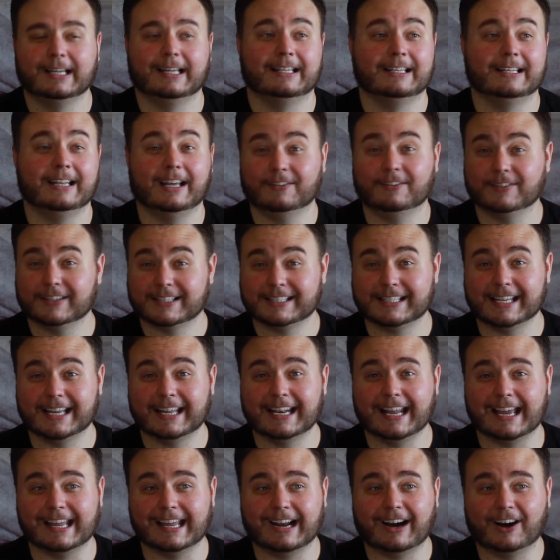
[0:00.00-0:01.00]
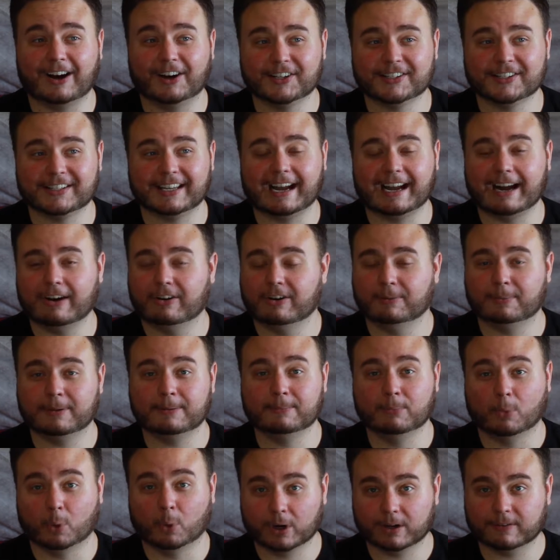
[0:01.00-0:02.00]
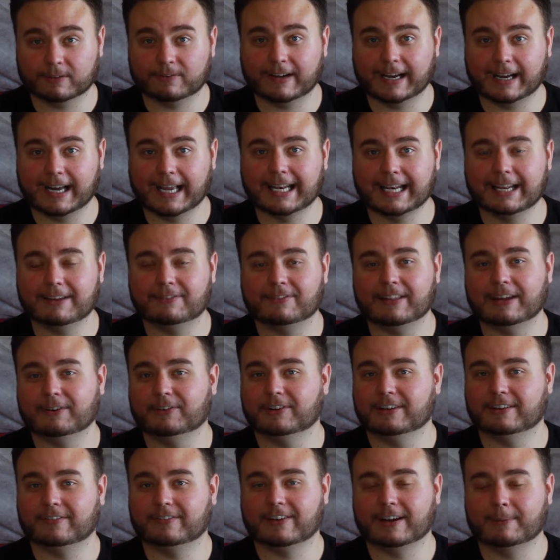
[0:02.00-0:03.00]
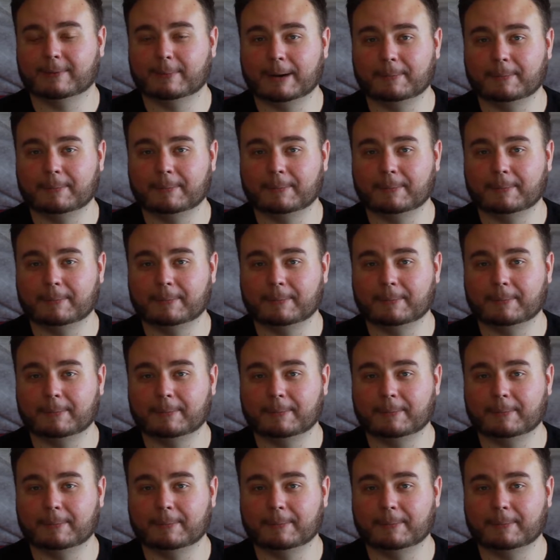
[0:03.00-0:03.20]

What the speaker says: None of us did, and honestly, I would have been mortified if they would have come